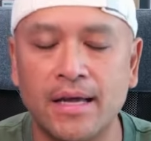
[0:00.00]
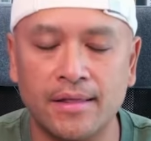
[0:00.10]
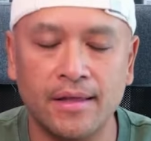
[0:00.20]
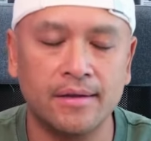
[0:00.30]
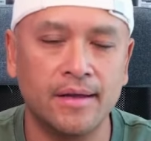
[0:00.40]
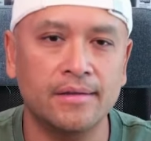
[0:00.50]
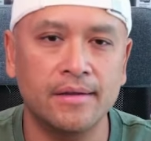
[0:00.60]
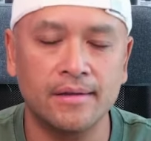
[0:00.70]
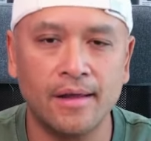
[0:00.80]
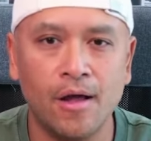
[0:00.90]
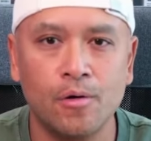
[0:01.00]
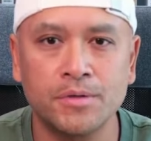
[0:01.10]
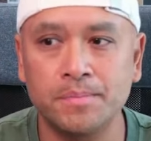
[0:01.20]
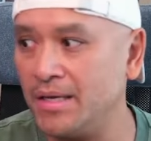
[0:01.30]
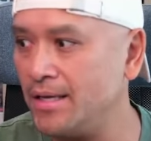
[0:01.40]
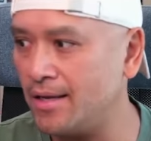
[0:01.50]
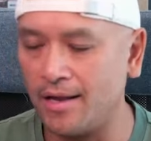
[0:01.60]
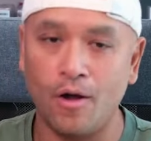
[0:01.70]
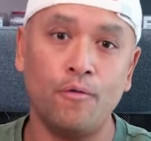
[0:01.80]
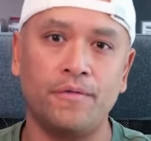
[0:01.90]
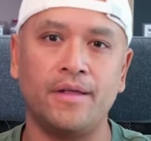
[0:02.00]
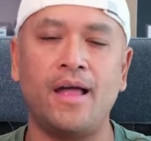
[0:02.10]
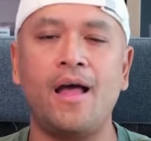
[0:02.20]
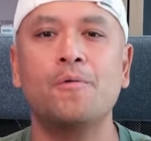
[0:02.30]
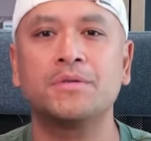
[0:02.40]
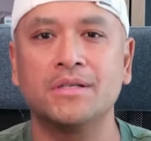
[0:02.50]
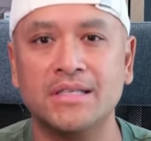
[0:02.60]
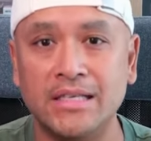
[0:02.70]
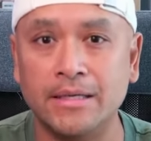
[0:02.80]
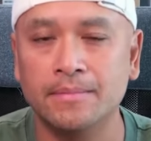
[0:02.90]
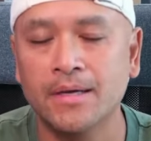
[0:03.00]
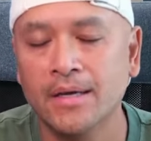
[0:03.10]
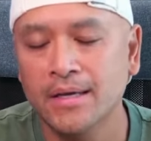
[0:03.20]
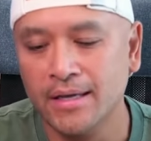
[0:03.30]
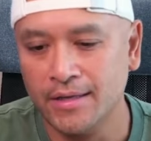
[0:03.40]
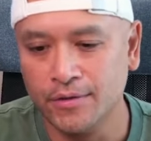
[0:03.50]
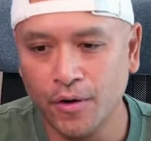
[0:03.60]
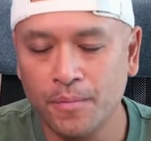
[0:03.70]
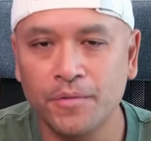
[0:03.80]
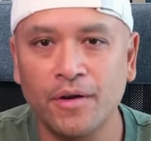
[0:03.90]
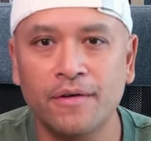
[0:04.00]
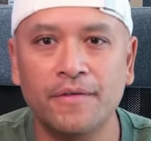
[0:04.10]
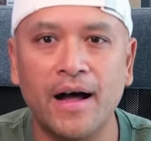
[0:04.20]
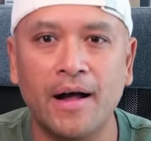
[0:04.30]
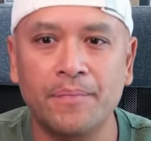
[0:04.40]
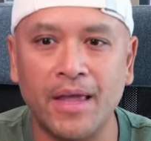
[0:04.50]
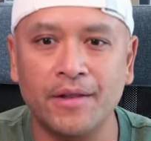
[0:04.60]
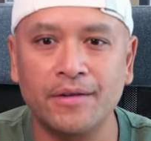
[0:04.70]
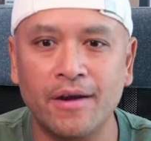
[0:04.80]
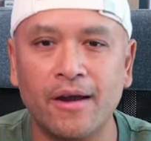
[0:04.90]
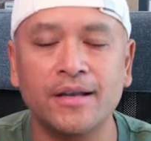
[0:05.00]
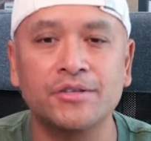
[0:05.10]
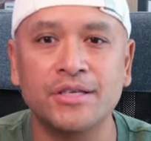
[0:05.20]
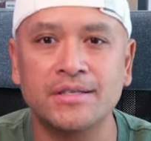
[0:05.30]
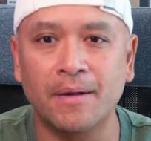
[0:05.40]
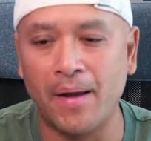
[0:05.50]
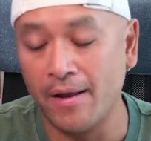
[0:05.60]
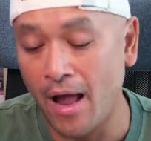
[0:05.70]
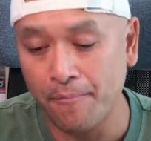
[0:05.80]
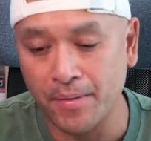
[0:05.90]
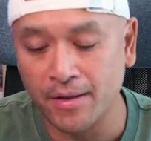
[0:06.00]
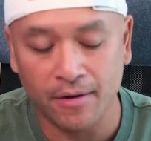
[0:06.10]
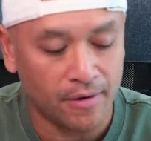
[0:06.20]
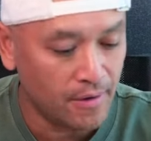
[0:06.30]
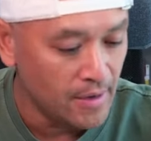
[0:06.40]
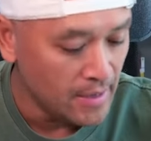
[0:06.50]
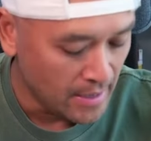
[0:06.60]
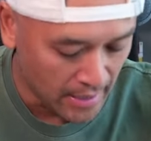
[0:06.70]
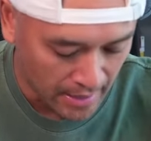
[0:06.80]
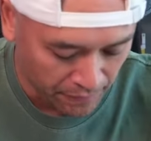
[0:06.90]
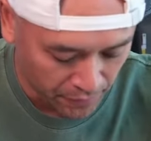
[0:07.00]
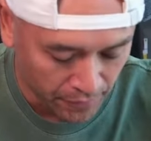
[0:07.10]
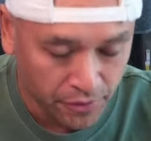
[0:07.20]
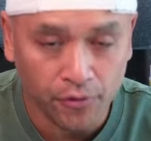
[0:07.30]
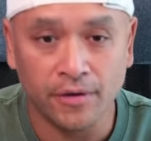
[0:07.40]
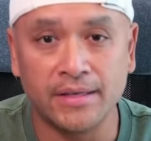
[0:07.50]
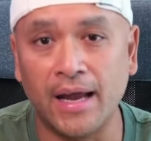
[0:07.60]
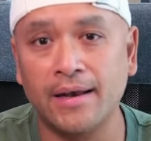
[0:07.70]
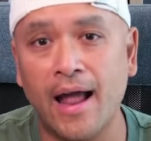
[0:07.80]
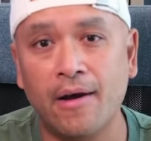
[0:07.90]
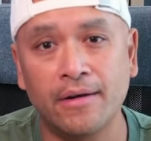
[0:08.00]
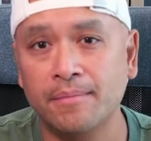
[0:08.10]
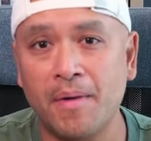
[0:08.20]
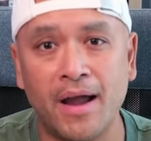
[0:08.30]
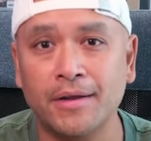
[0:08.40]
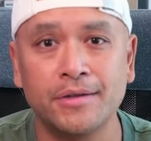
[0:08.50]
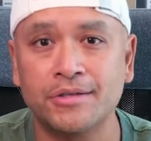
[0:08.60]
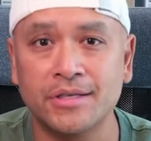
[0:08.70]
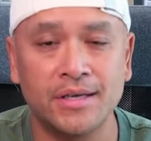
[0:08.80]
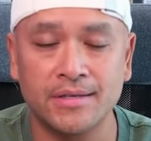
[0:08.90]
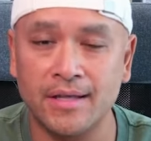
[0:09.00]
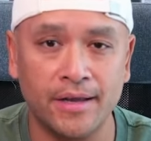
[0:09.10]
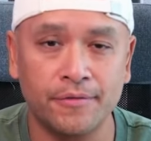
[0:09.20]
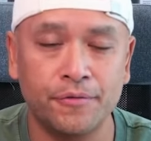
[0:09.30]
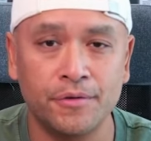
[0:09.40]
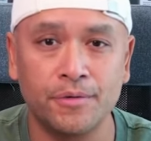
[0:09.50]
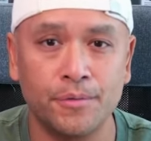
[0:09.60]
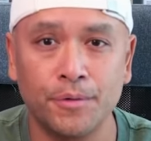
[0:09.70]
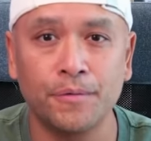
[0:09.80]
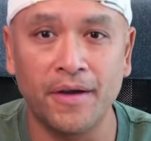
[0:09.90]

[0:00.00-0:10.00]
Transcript: I think it helps me, and hopefully it helps the team in terms of getting their energies up. I've been here for the 3rd day now, and my energy is like through the roof.